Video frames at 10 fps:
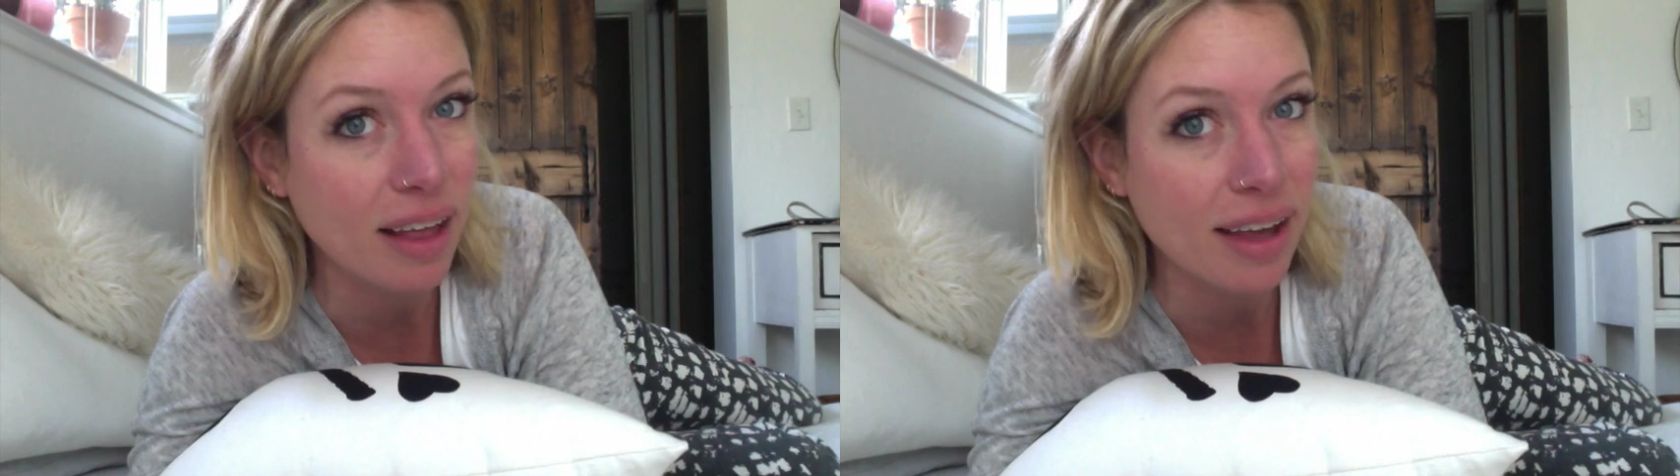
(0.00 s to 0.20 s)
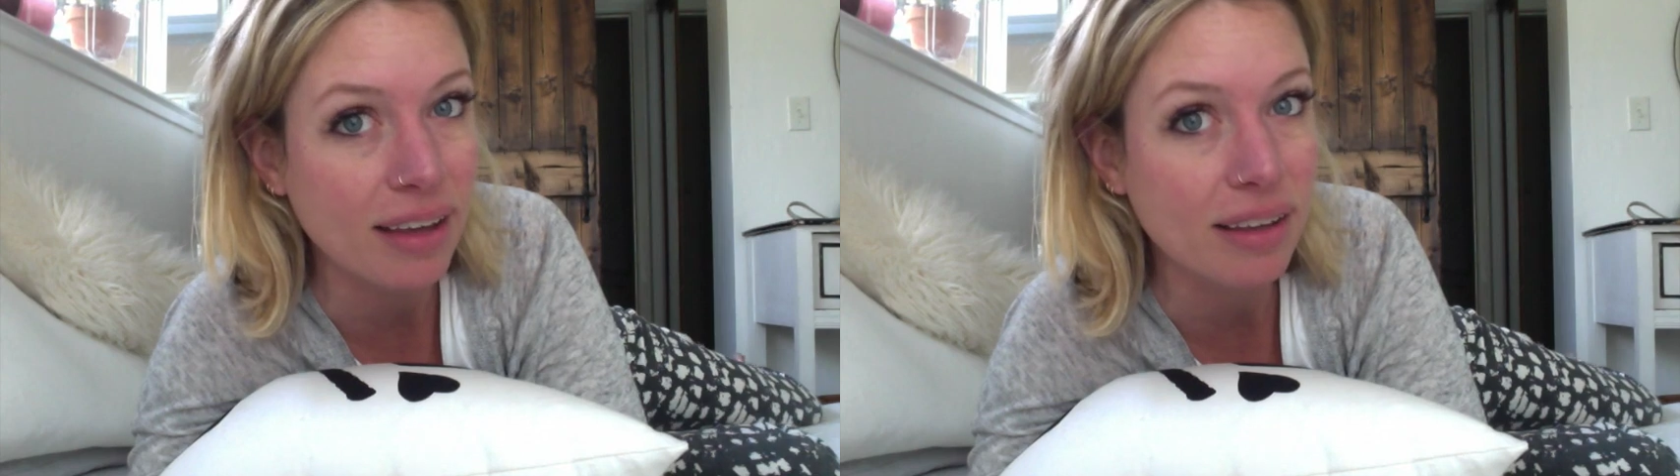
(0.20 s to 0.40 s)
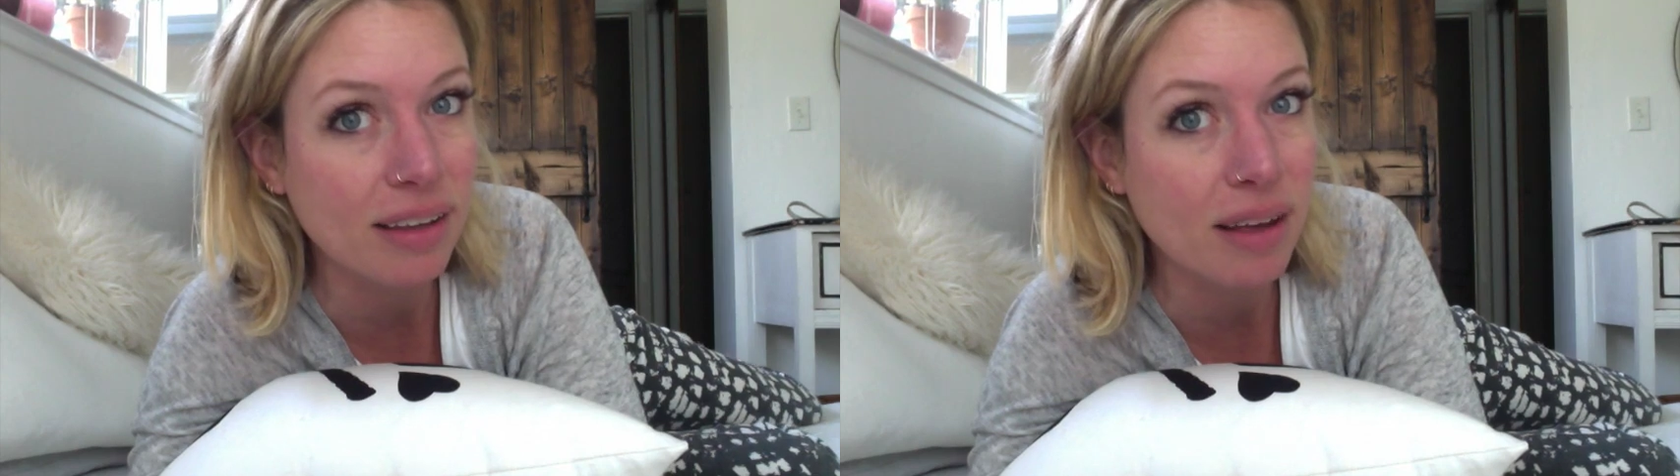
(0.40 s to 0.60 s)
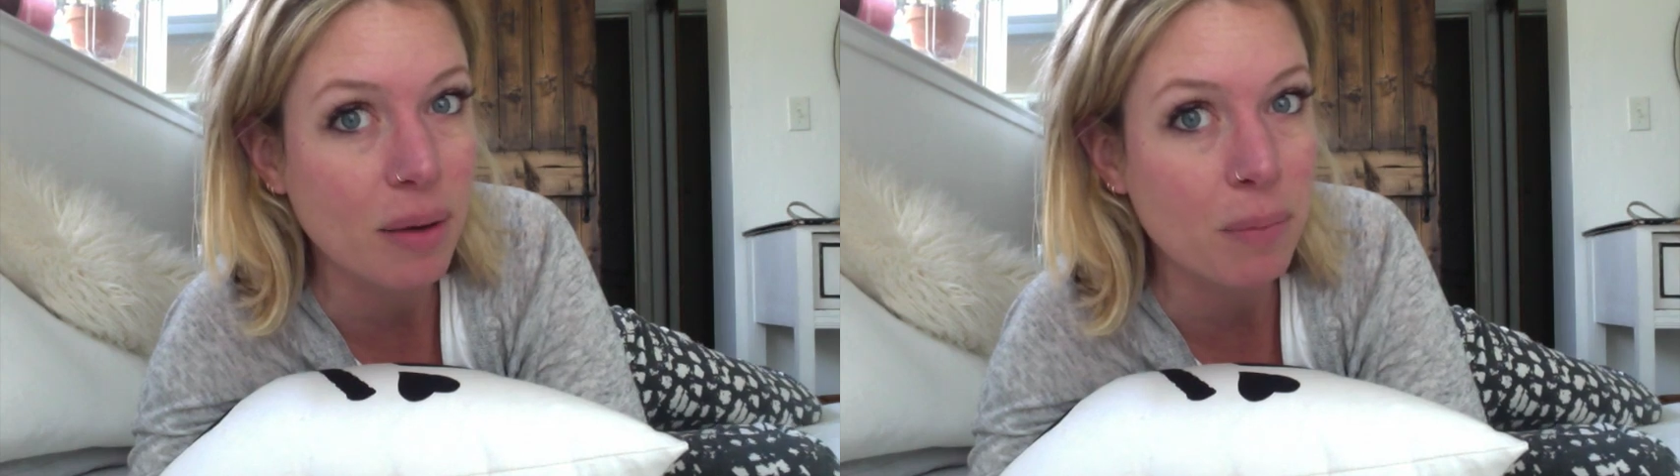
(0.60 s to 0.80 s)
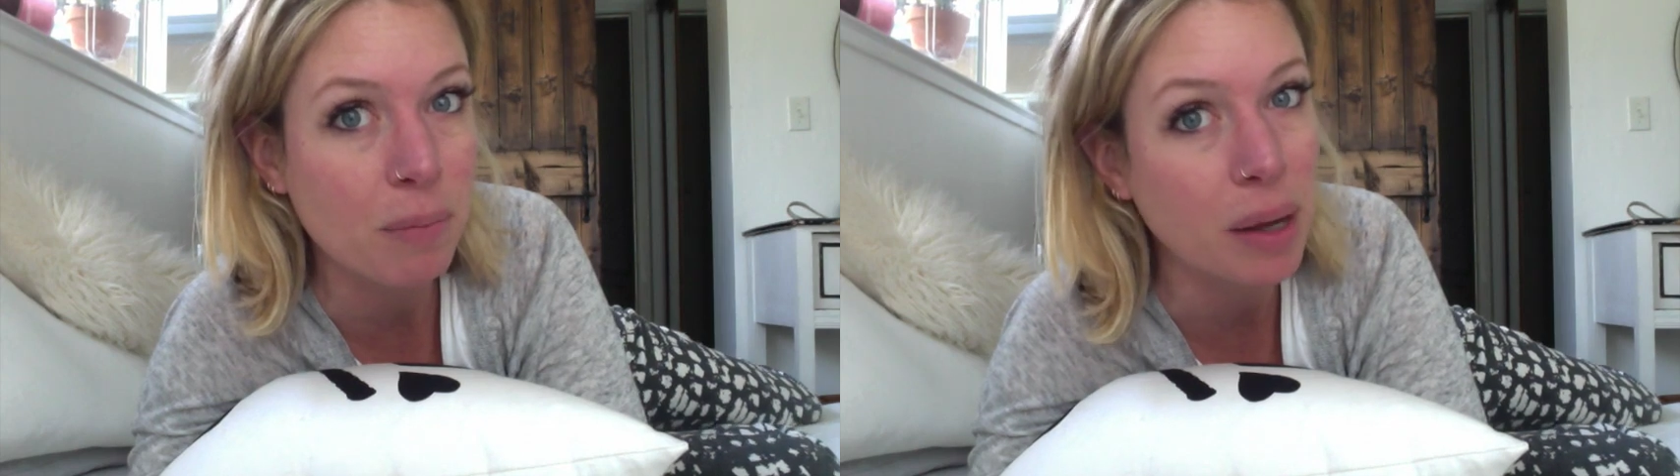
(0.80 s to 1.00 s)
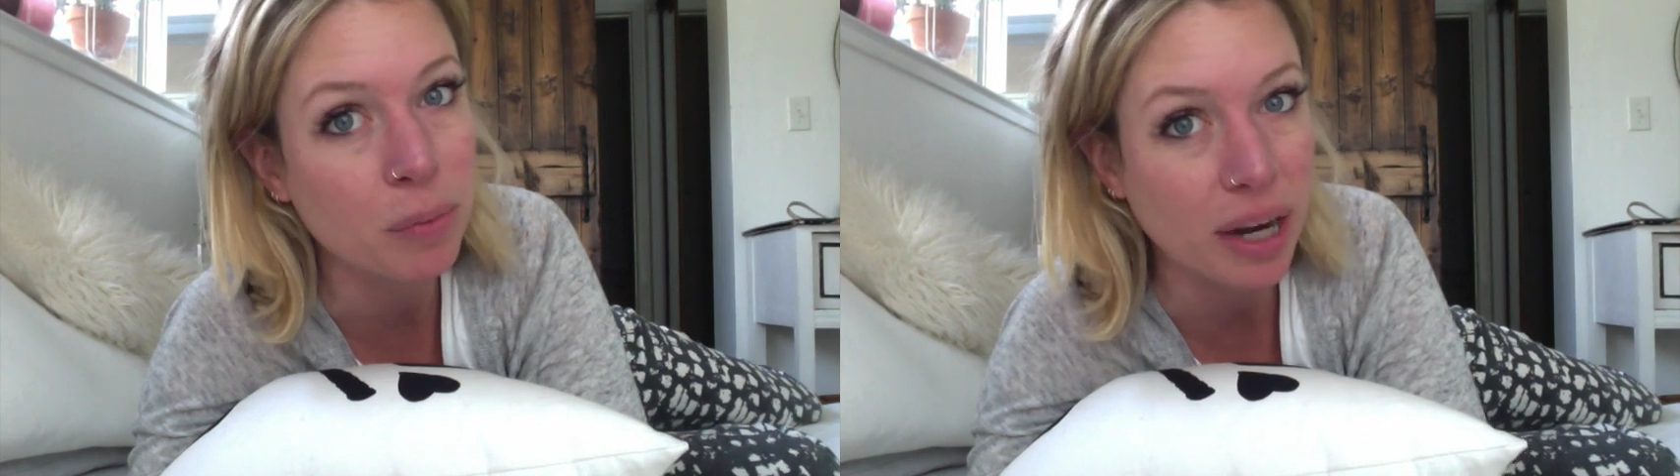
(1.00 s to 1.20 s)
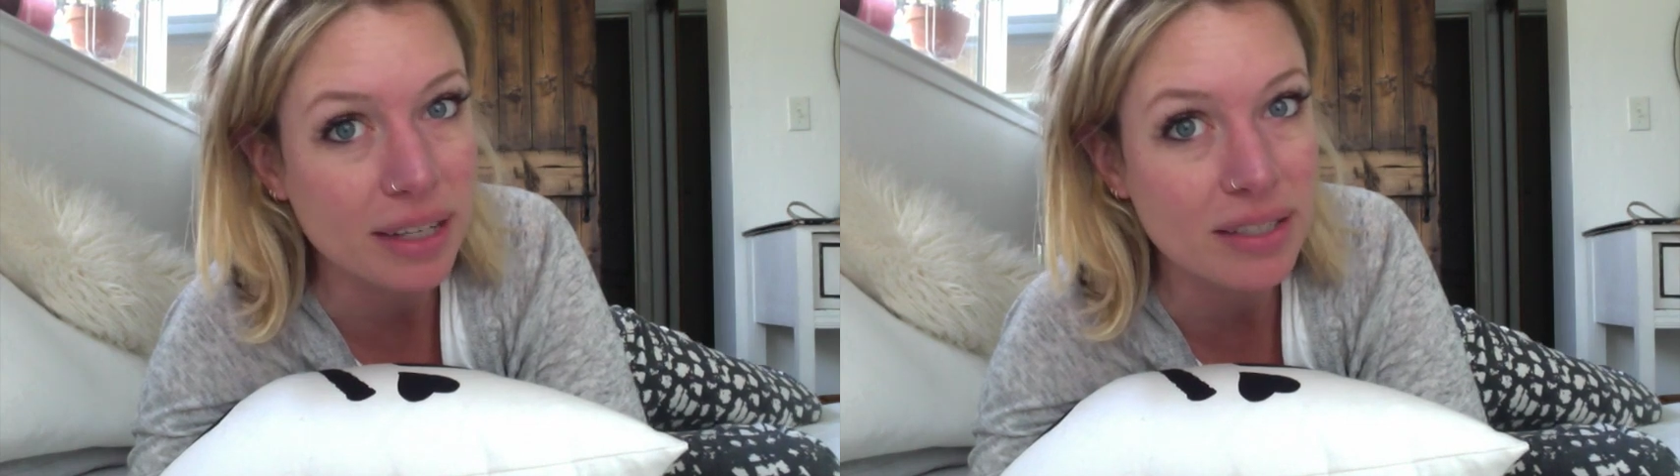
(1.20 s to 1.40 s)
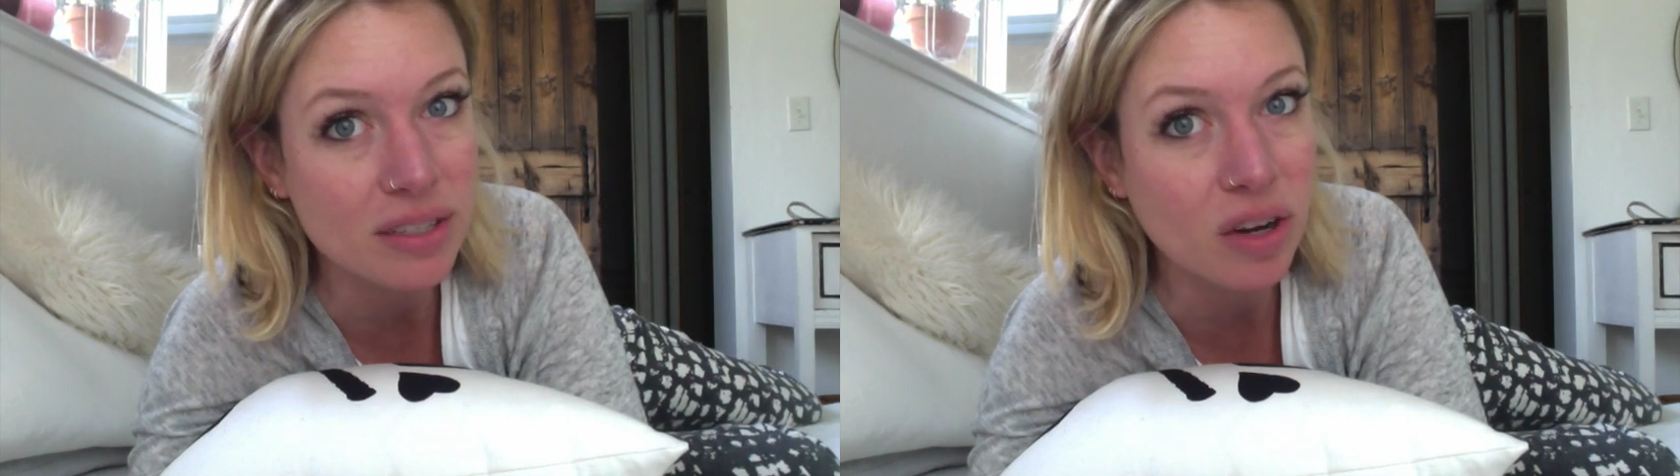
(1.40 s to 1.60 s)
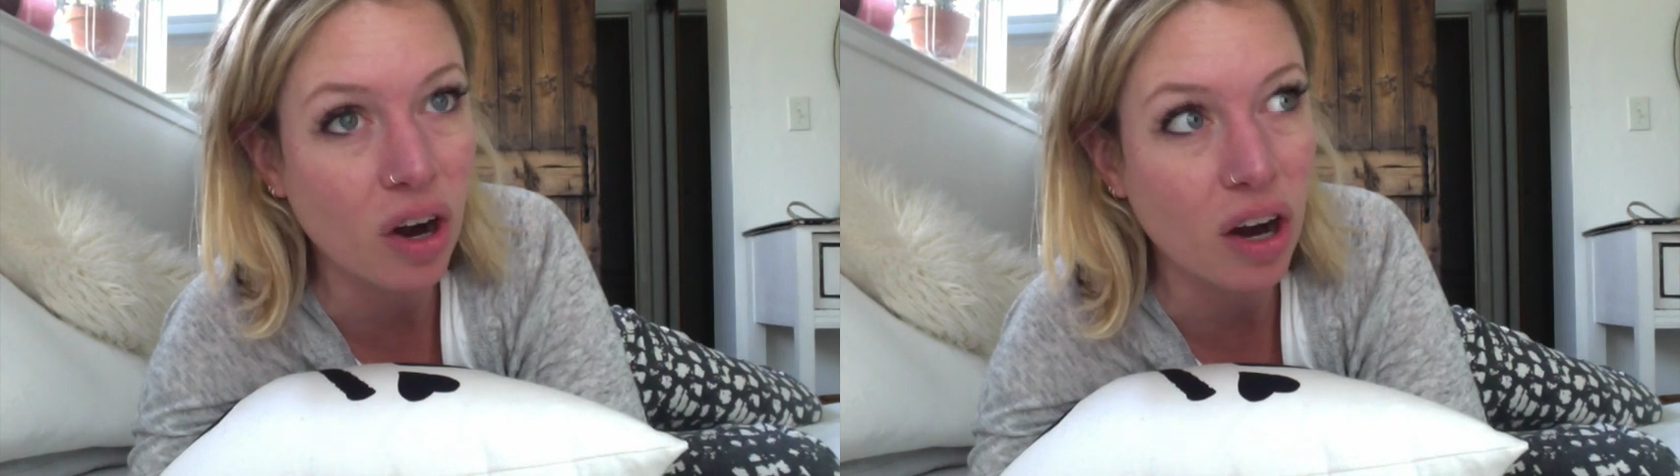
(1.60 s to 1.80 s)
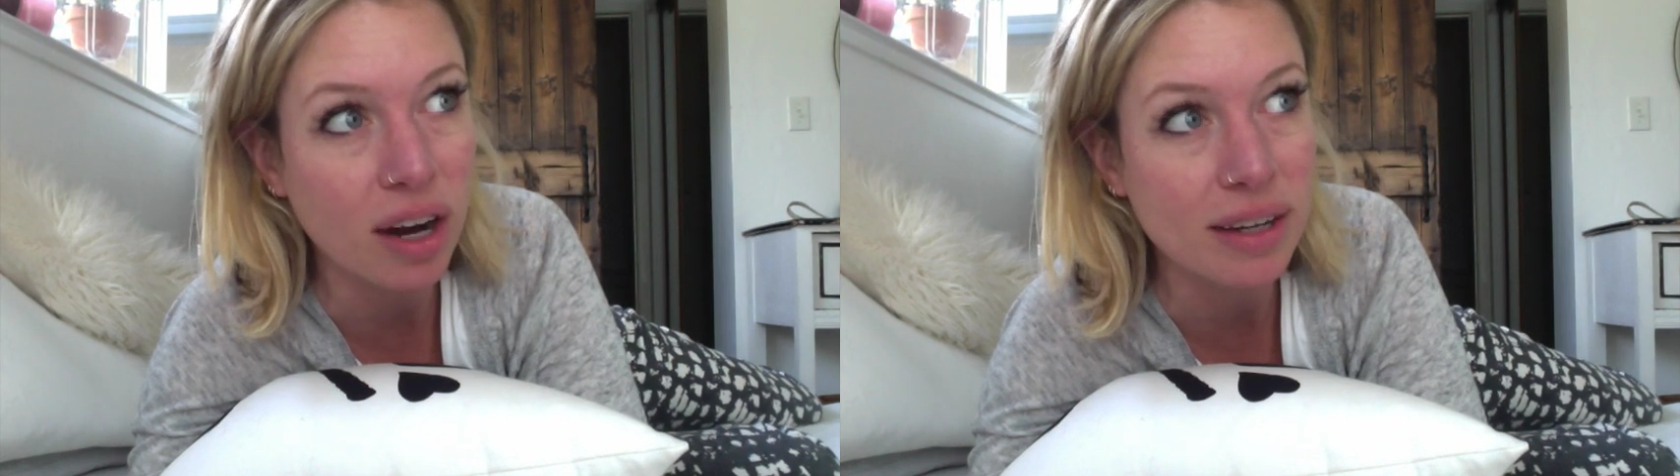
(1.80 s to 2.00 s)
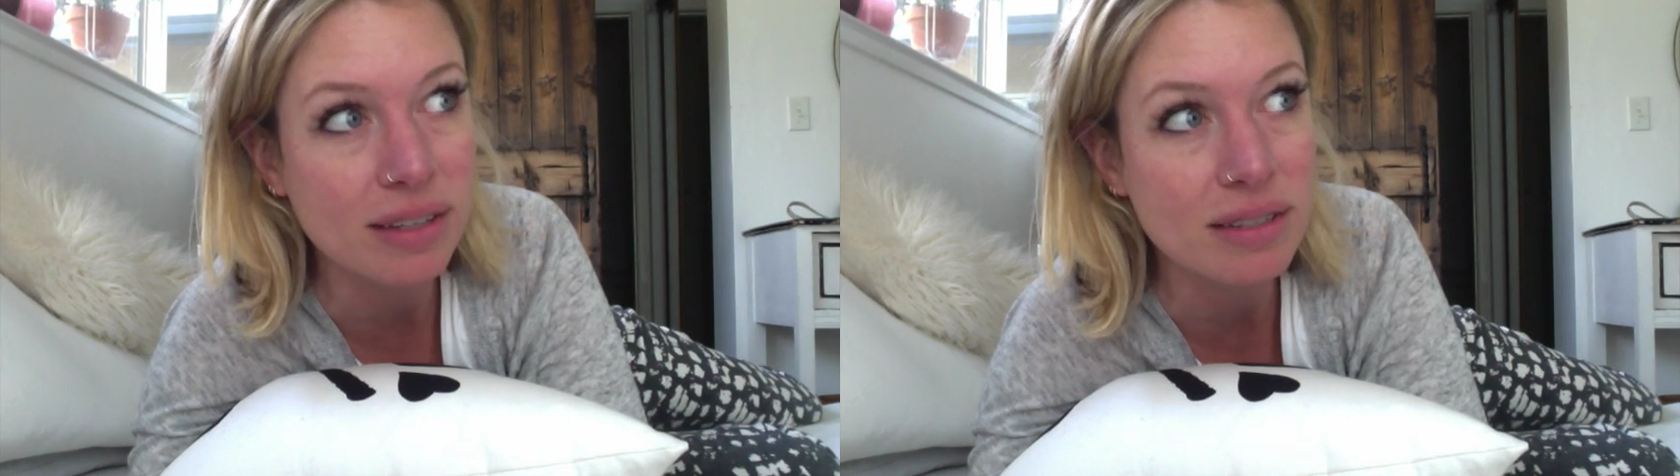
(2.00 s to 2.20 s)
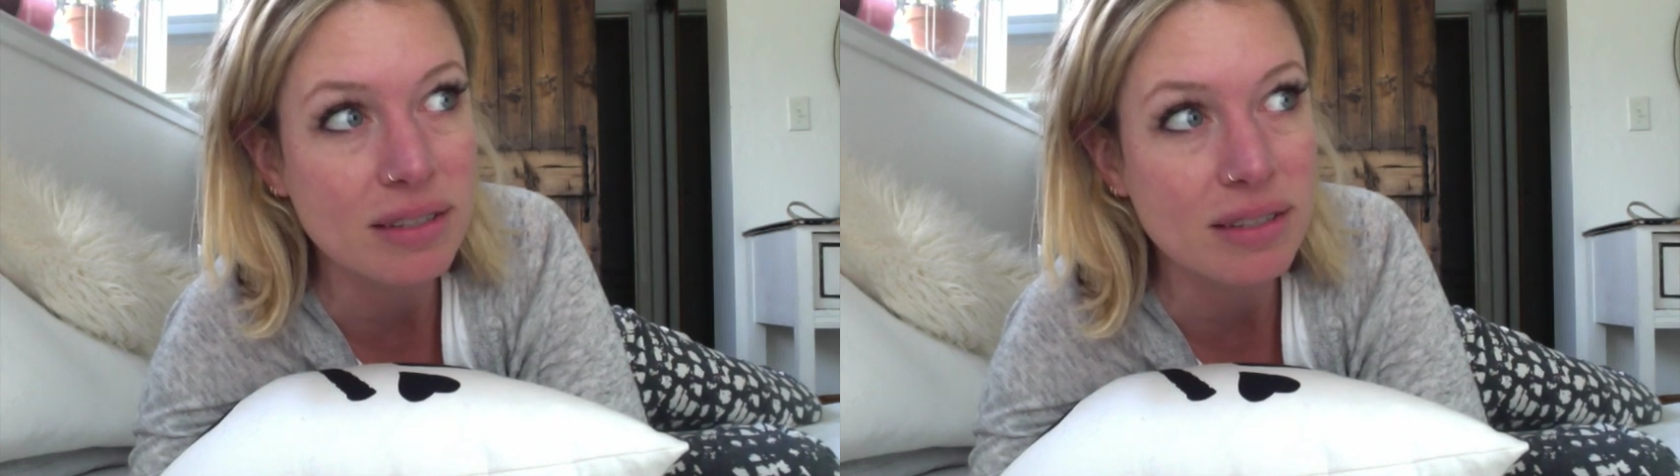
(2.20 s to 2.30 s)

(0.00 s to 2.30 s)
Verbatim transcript: like my breasts are a